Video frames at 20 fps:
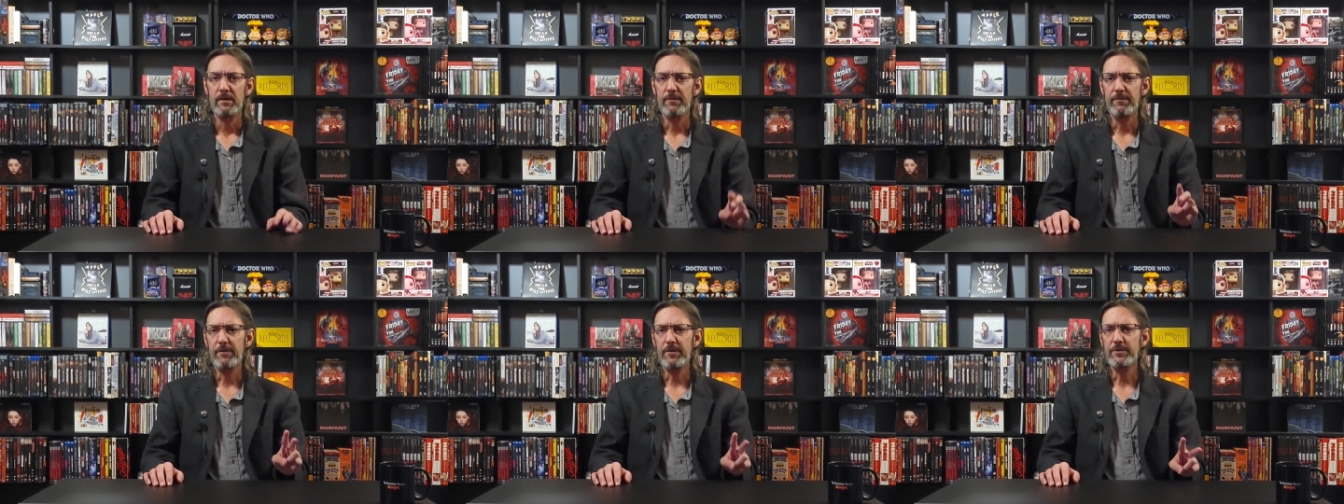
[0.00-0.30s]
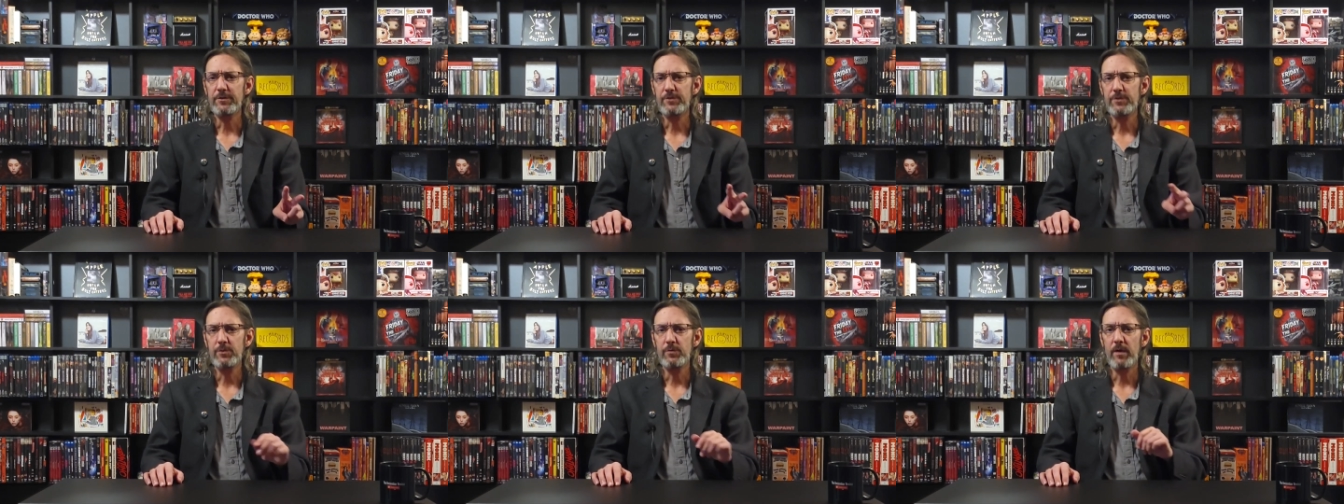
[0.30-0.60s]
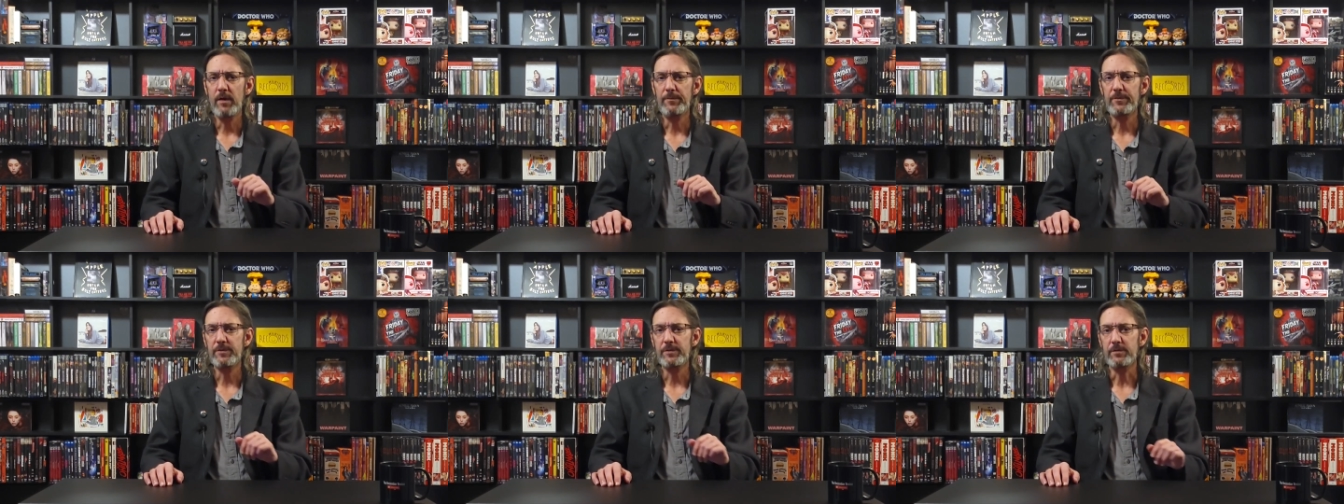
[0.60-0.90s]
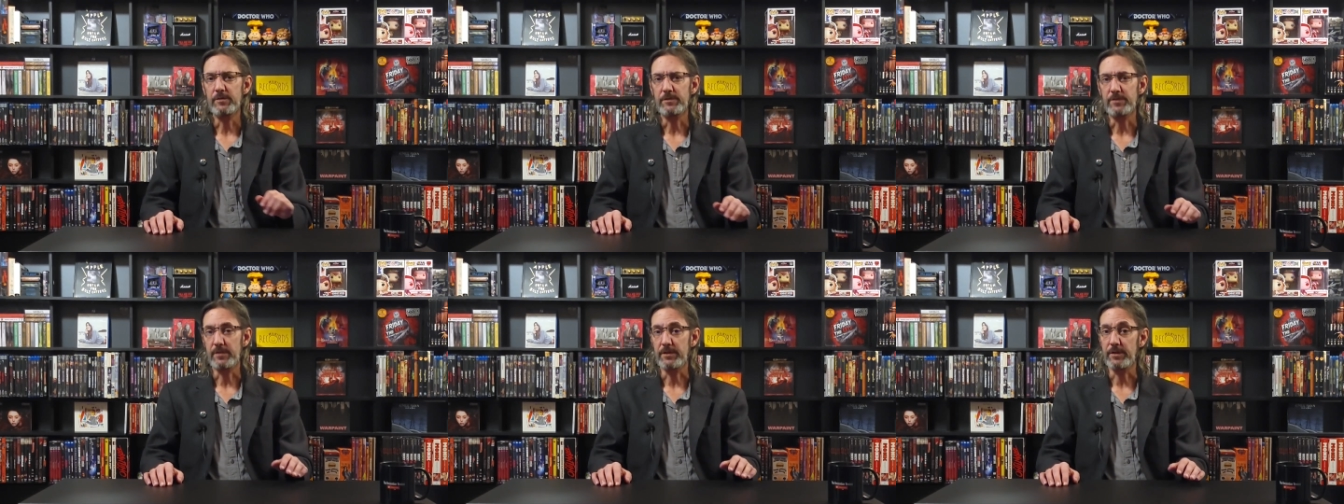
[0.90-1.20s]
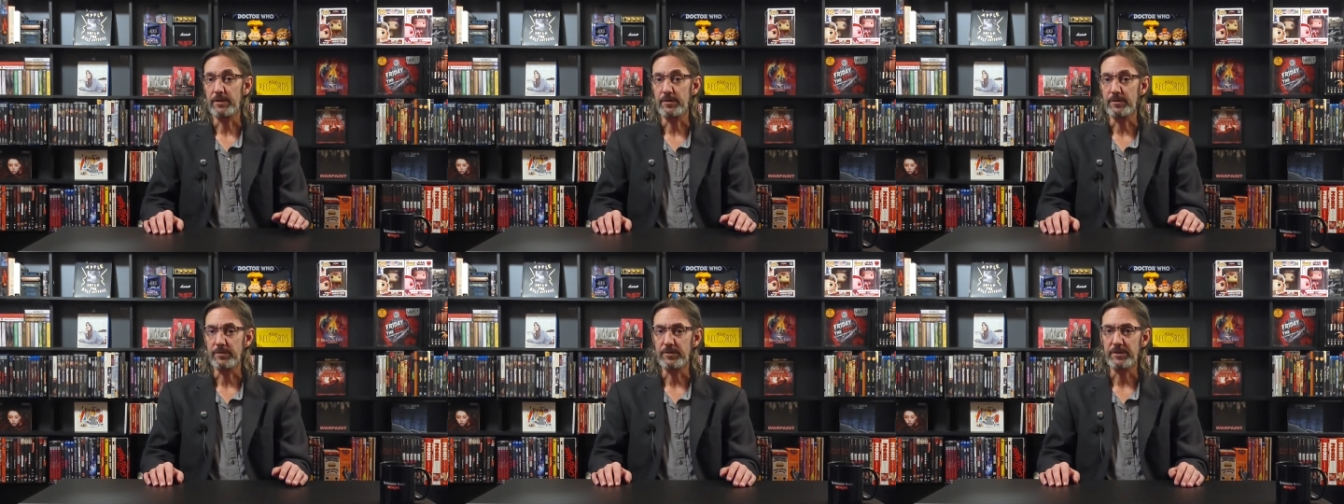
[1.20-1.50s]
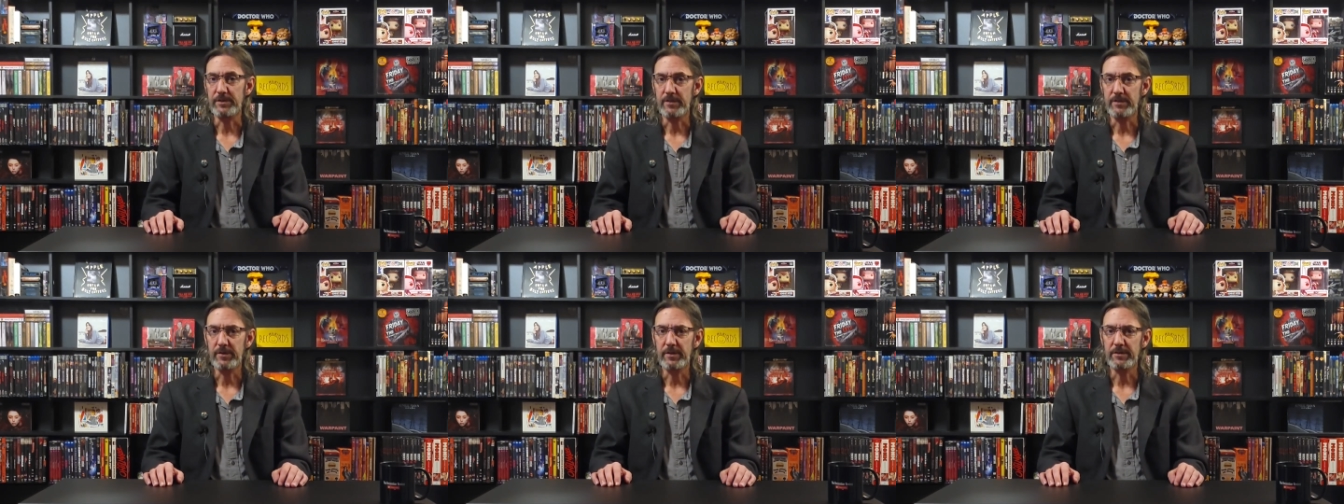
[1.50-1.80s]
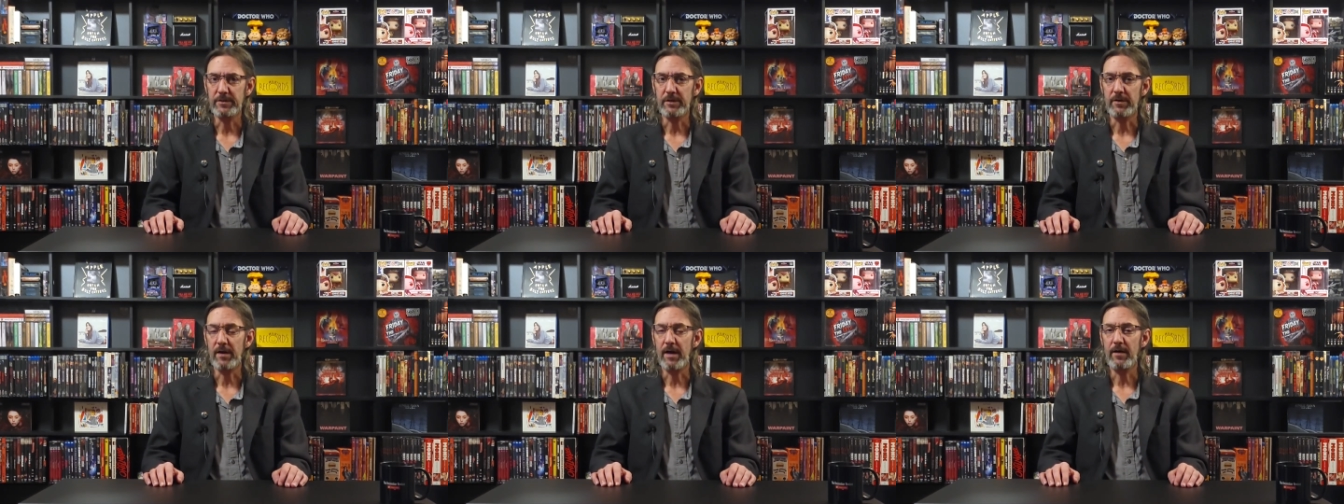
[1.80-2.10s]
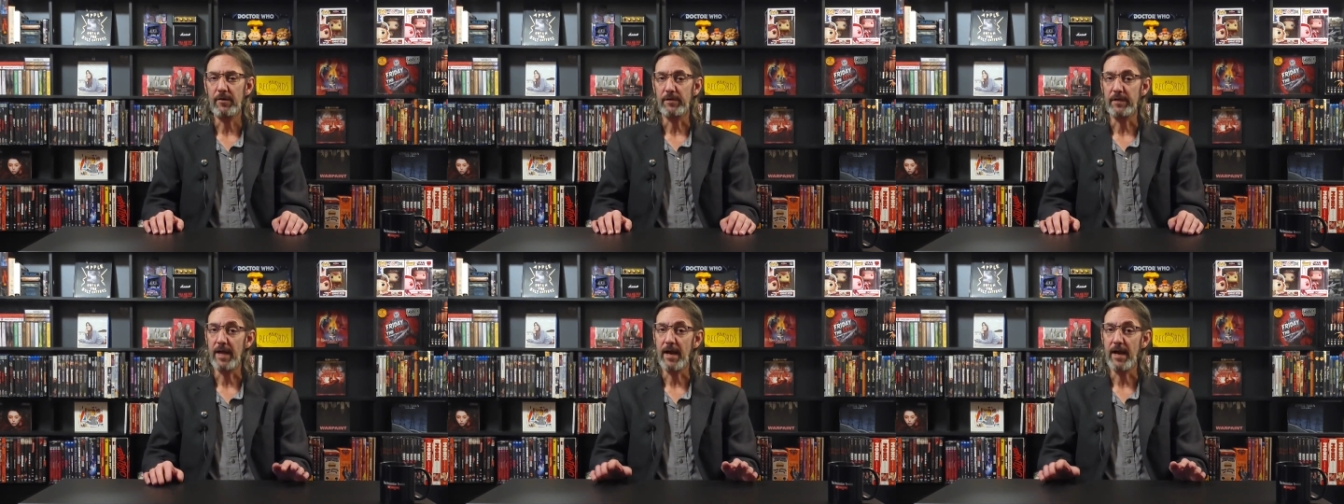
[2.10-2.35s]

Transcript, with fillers: The first two episodes of the new series are out